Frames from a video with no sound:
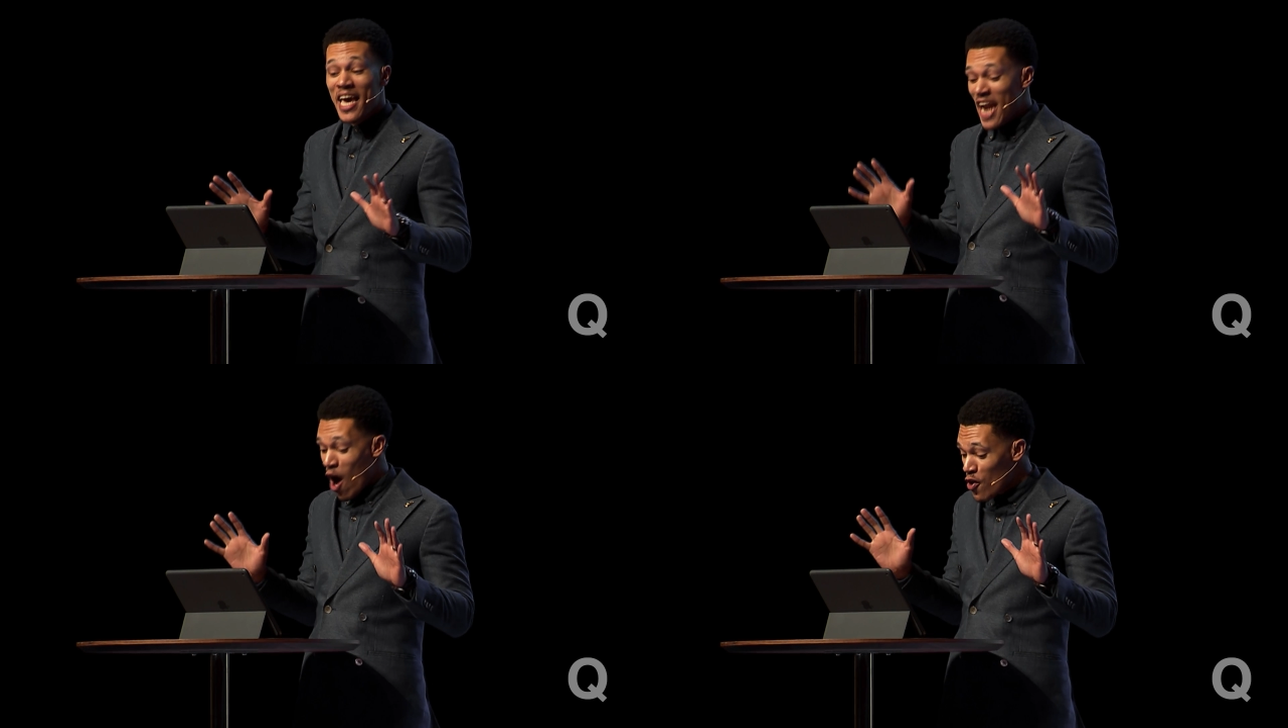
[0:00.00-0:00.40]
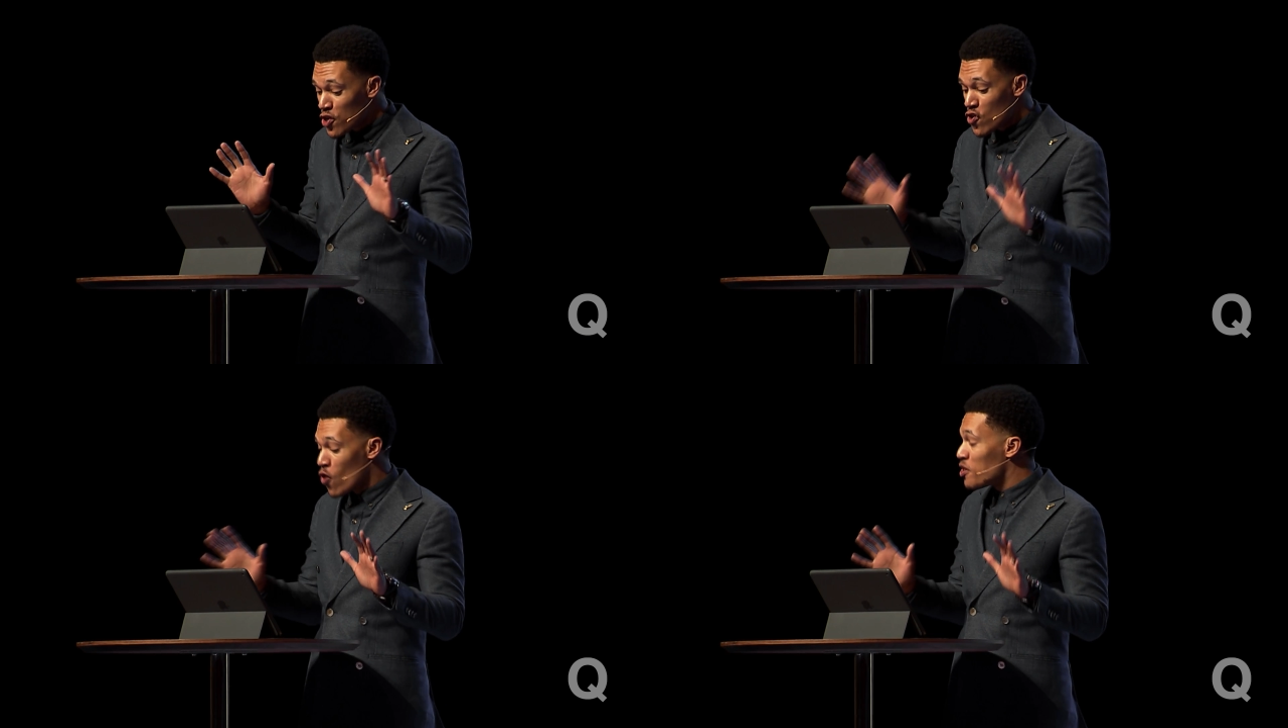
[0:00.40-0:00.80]
and our
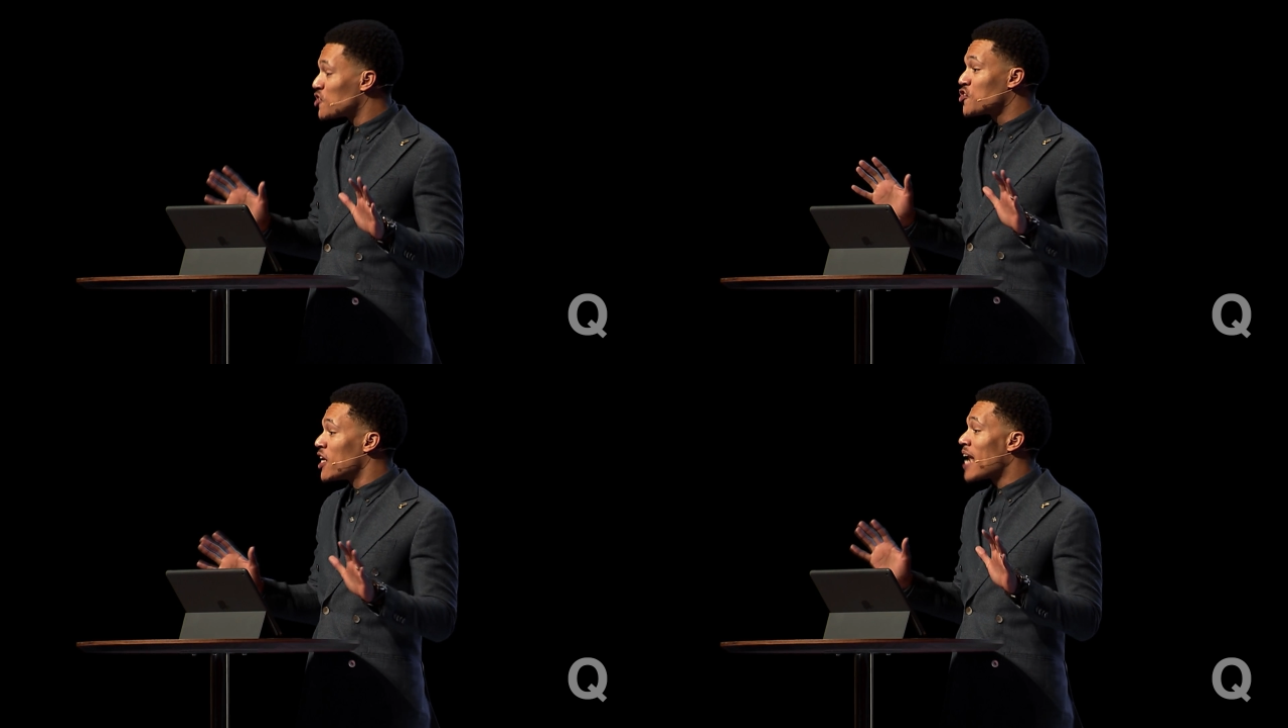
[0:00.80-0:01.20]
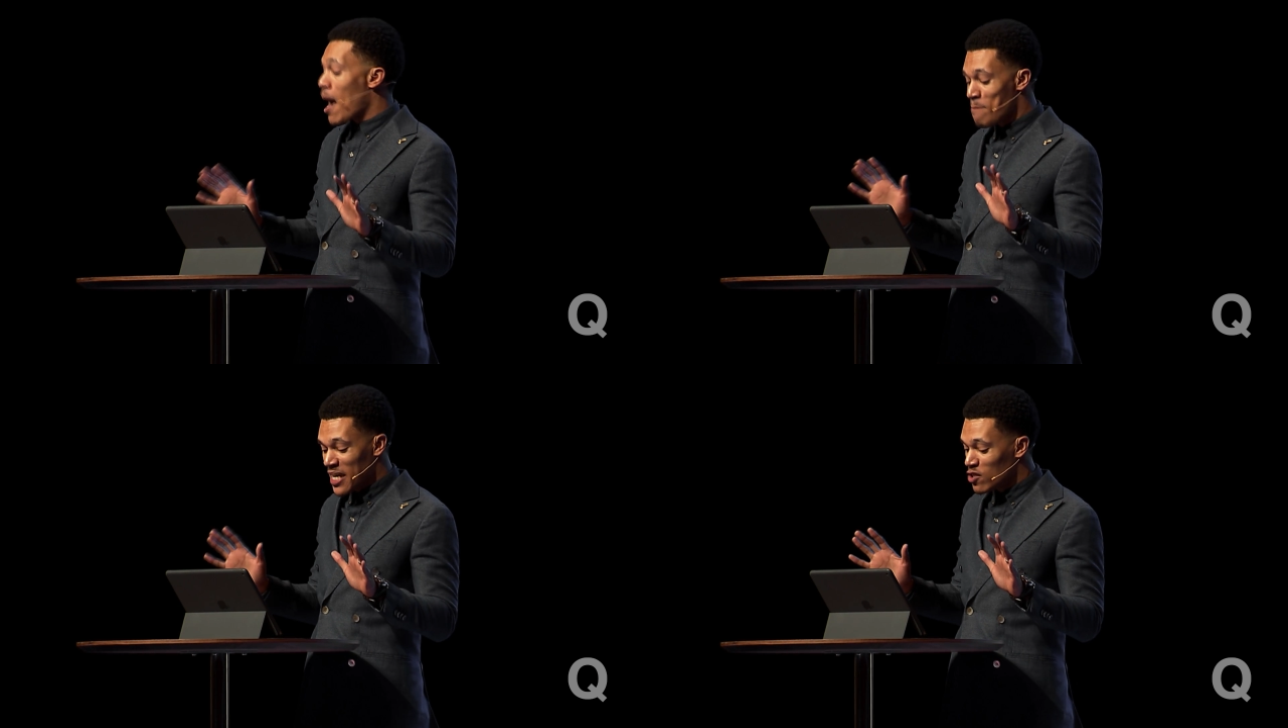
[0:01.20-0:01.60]
endurance should
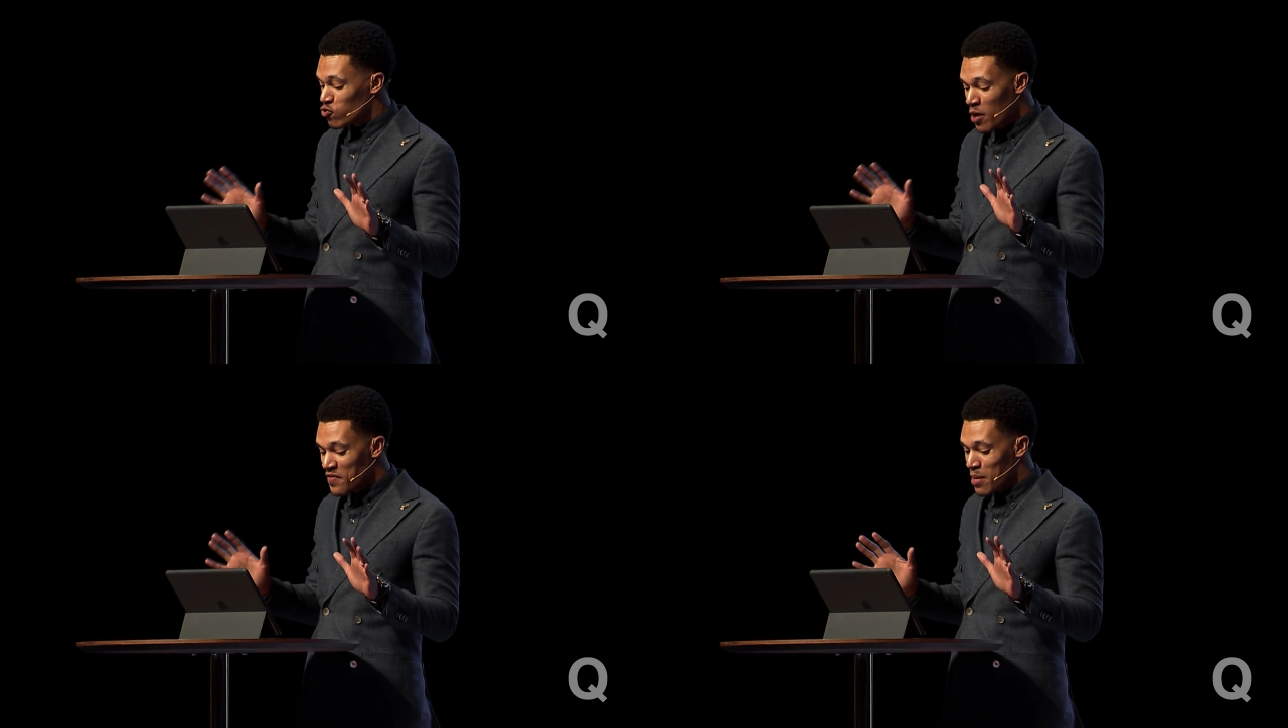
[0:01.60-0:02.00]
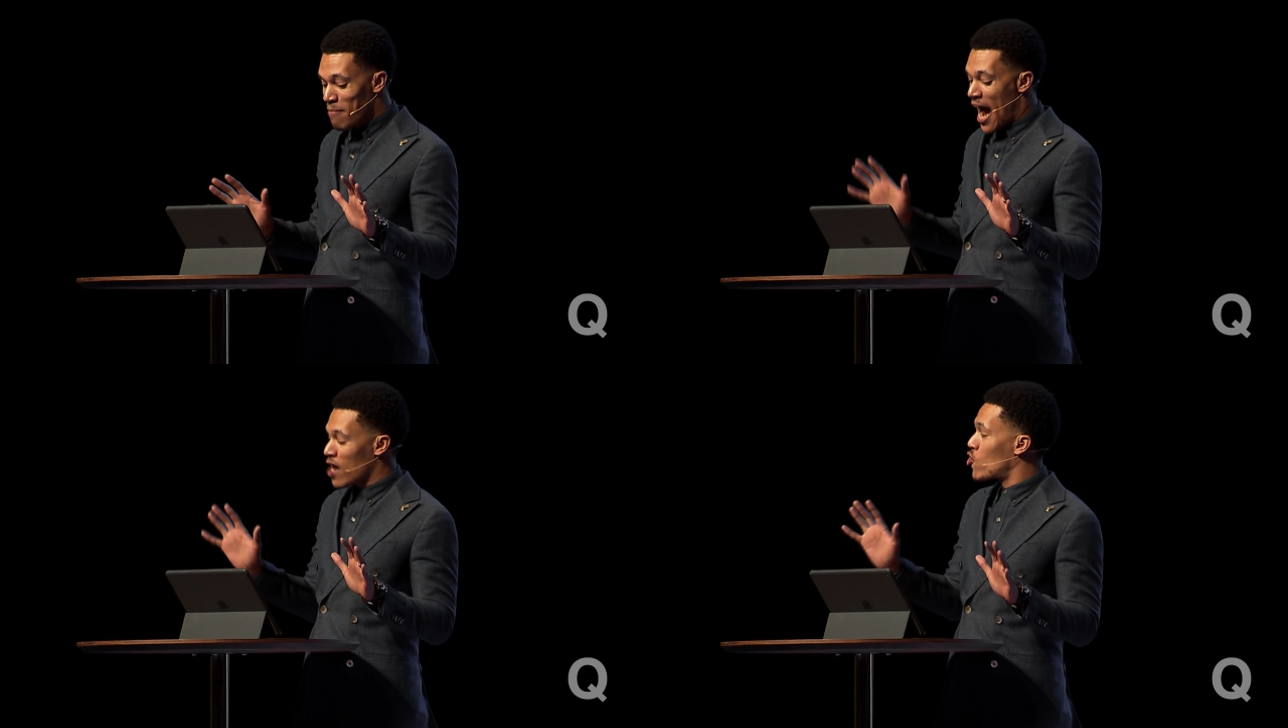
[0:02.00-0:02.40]
not be driven
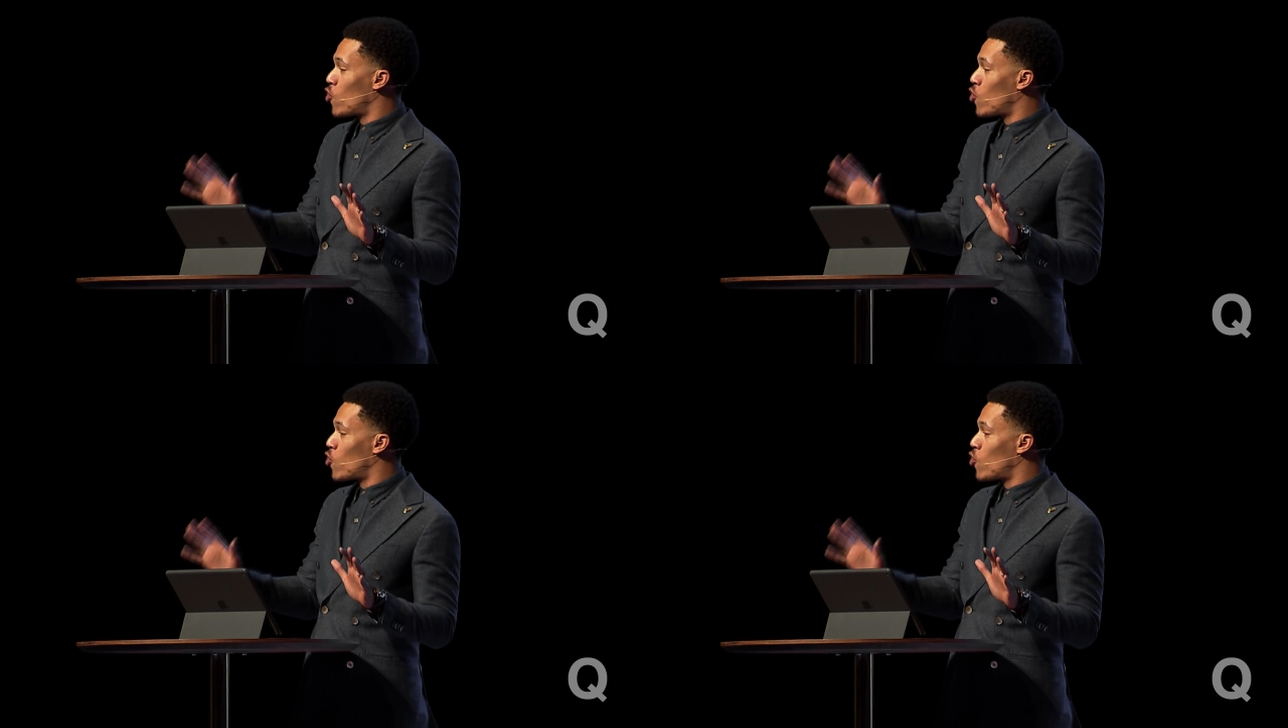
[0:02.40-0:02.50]
by